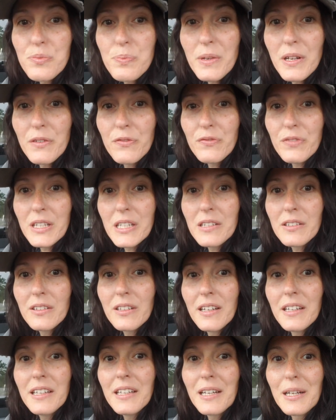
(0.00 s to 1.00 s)
But I feel
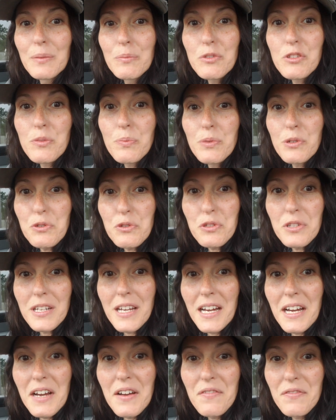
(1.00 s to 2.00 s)
like I'm supposed to
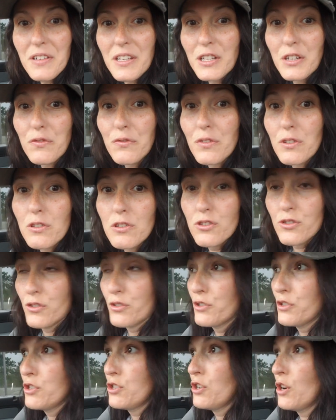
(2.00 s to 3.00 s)
have like a furniture
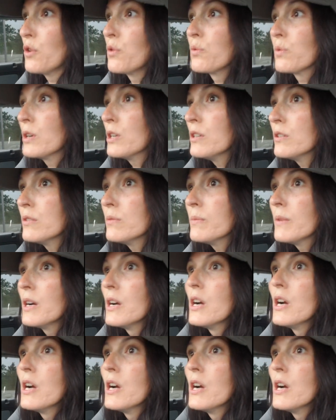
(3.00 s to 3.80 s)
showroom